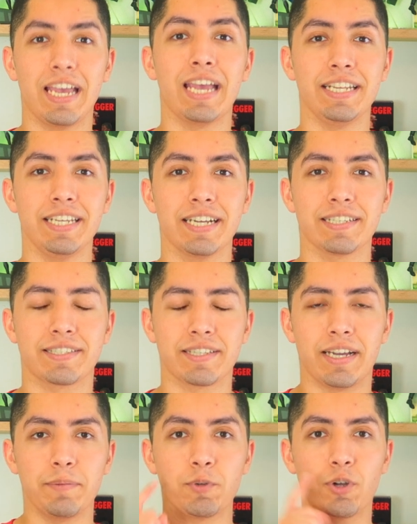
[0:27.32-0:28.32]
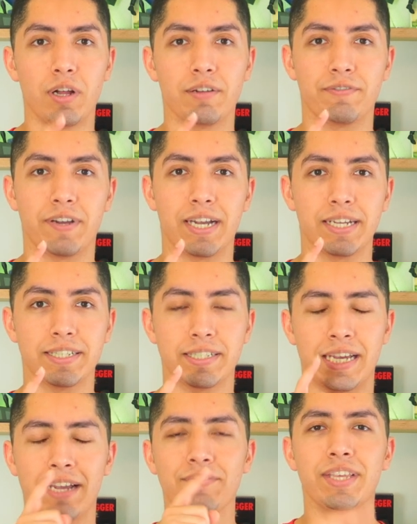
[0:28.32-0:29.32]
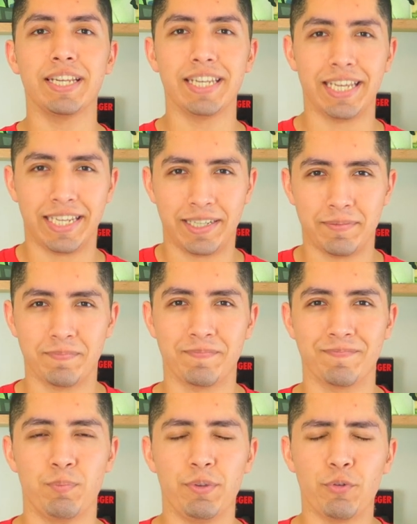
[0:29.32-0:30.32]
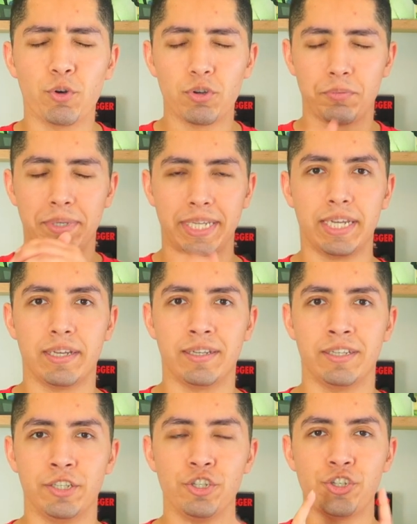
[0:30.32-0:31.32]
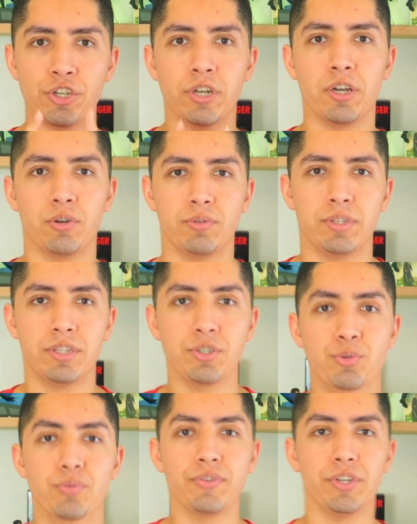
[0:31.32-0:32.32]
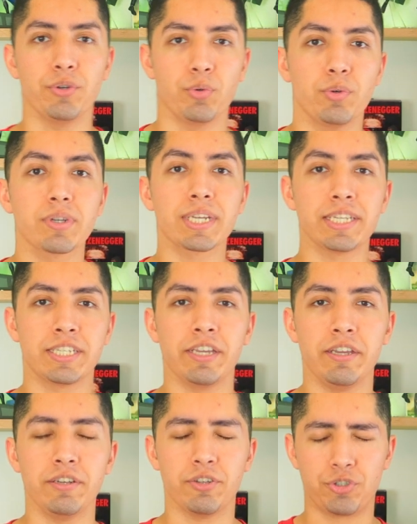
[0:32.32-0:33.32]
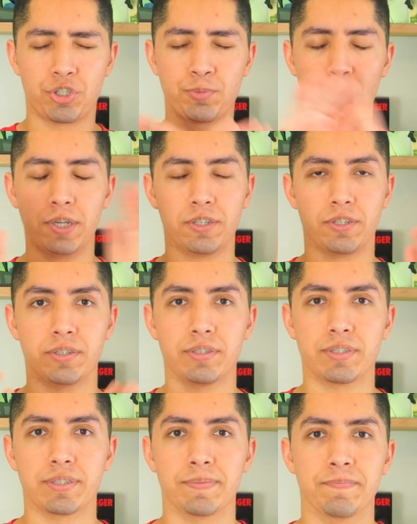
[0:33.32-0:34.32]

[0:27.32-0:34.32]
And yes, I'm qualified to have that name. Before we begin, you should know that this review will contain no spoilers.